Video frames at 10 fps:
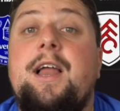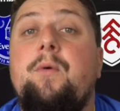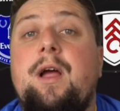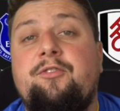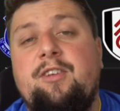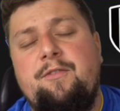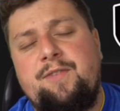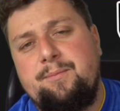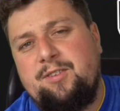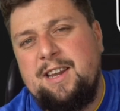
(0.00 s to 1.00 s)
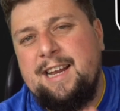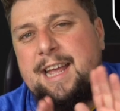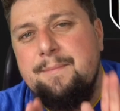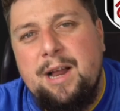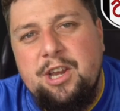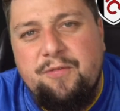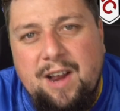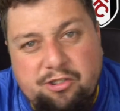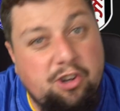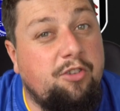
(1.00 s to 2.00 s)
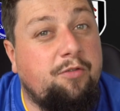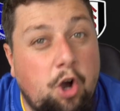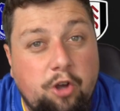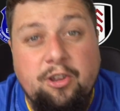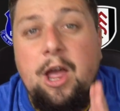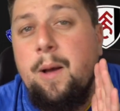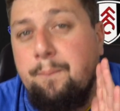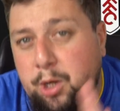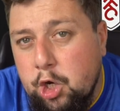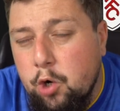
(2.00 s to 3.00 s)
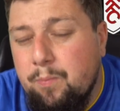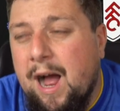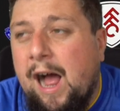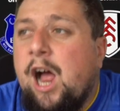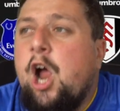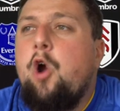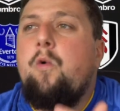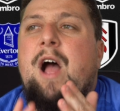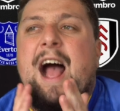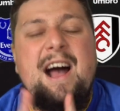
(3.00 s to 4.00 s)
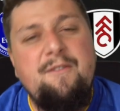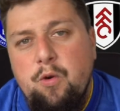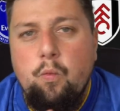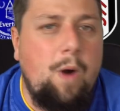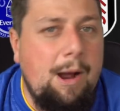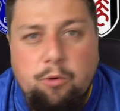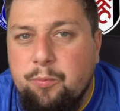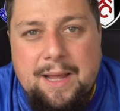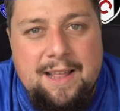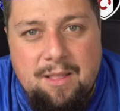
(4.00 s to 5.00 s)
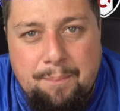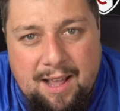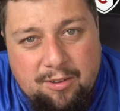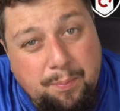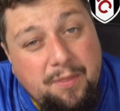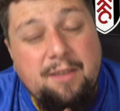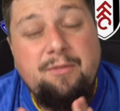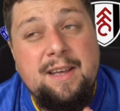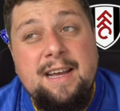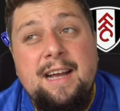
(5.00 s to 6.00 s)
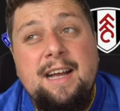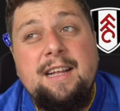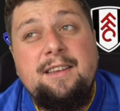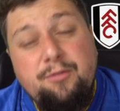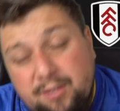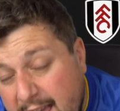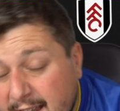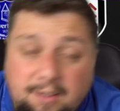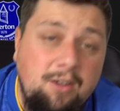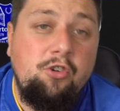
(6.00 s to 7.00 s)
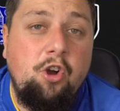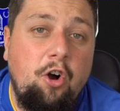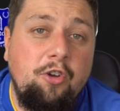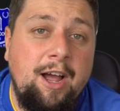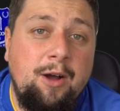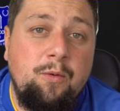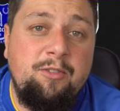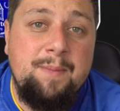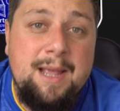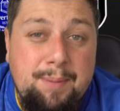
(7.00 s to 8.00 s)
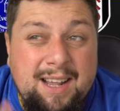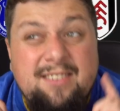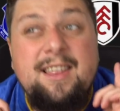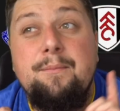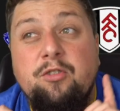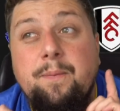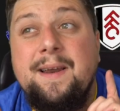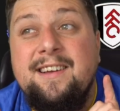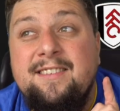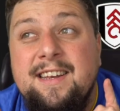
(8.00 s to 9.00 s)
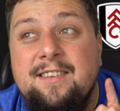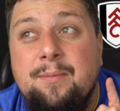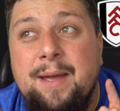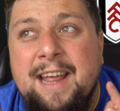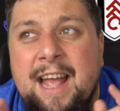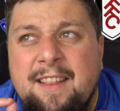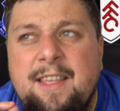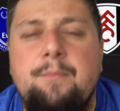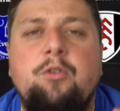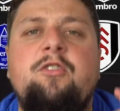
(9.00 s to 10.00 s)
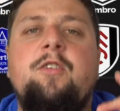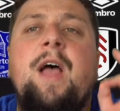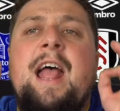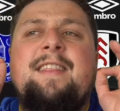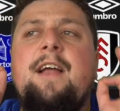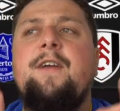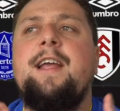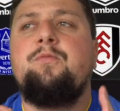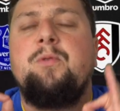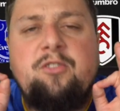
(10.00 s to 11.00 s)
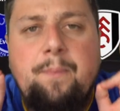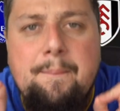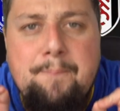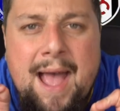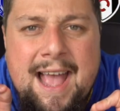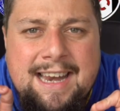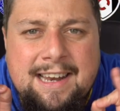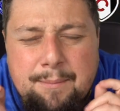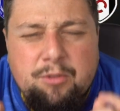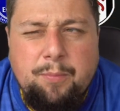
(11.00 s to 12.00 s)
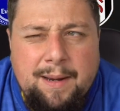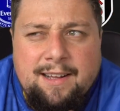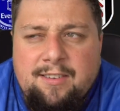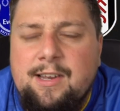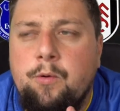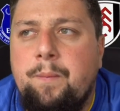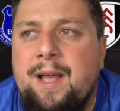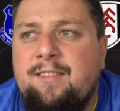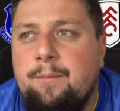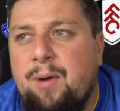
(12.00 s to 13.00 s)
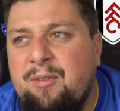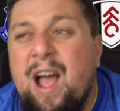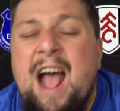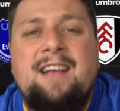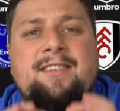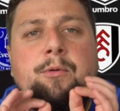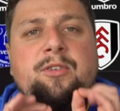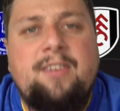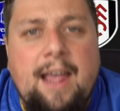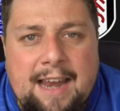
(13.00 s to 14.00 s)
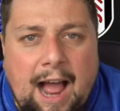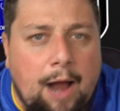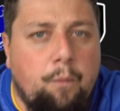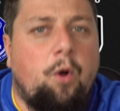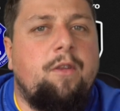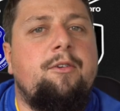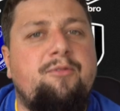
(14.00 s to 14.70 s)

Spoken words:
now we have Southampton, and the kit manufacturers, of course, Puma, who haven't wowed me in the past, but they've turned a little corner with me because they must have been listening to me. Their ears must have been burning. They must have been listening with bated breath. As I was saying, I want a